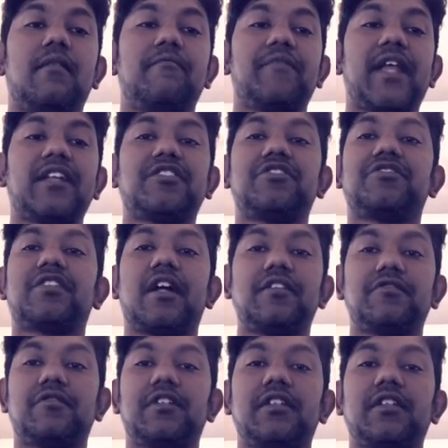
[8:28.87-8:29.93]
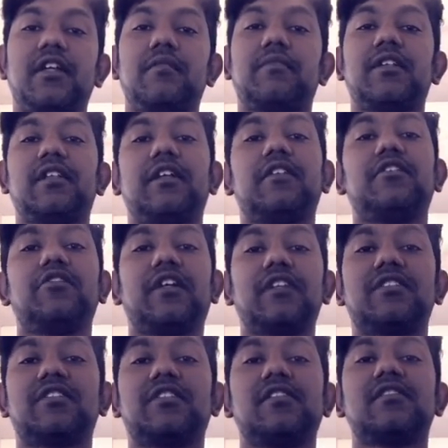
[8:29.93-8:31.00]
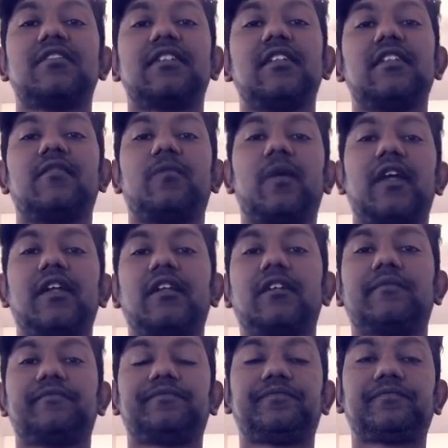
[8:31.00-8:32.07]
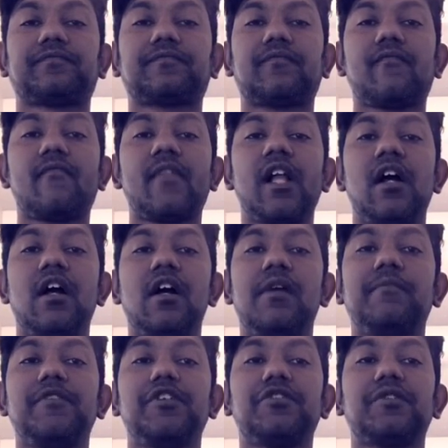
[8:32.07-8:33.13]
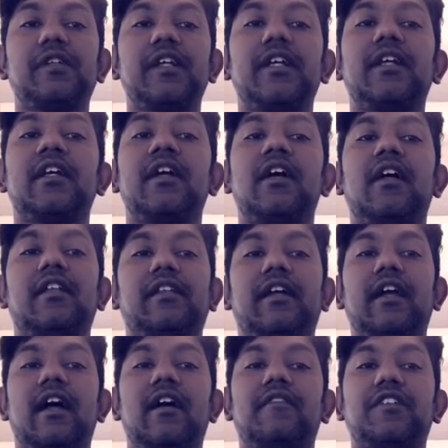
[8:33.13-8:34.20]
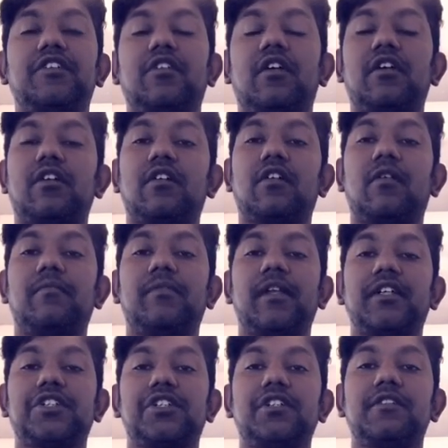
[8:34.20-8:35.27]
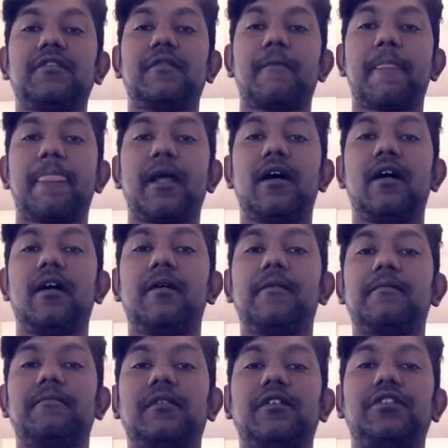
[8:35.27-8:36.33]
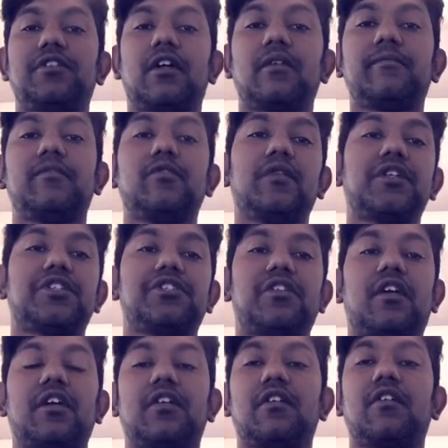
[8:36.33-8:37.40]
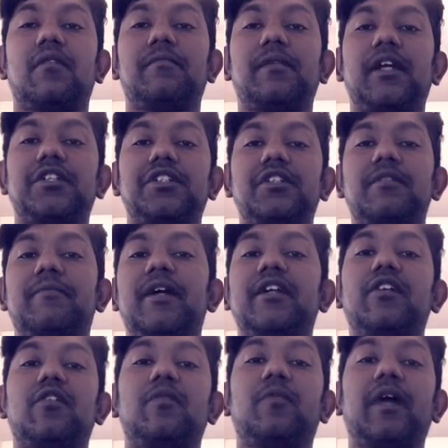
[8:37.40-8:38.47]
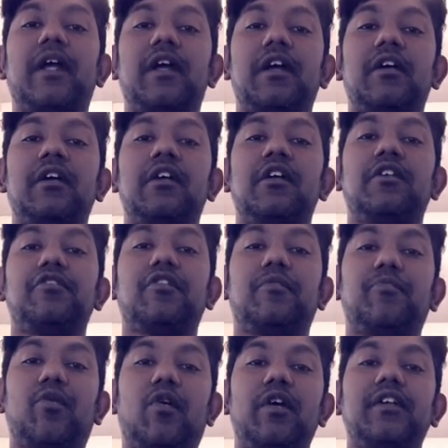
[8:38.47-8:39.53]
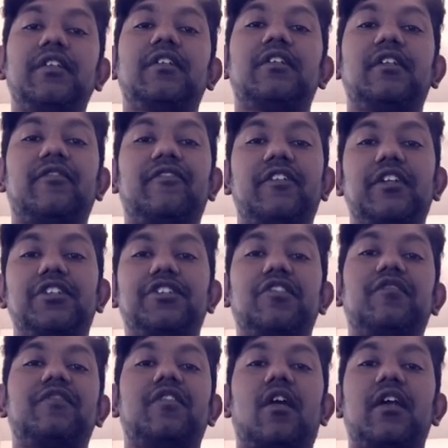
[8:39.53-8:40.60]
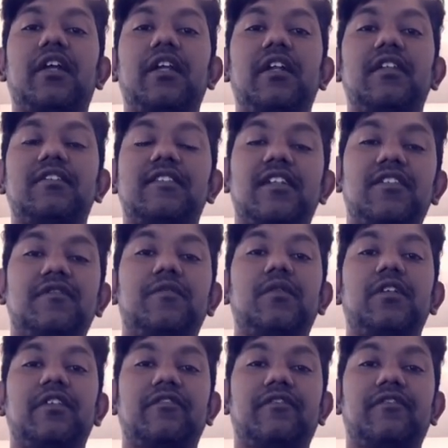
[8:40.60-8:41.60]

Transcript: exercise or anything, but you can still see their vein. Usually they have a darker complexion, dark bluish, darker complexion, depending on where you're born. The definition of dark in itself would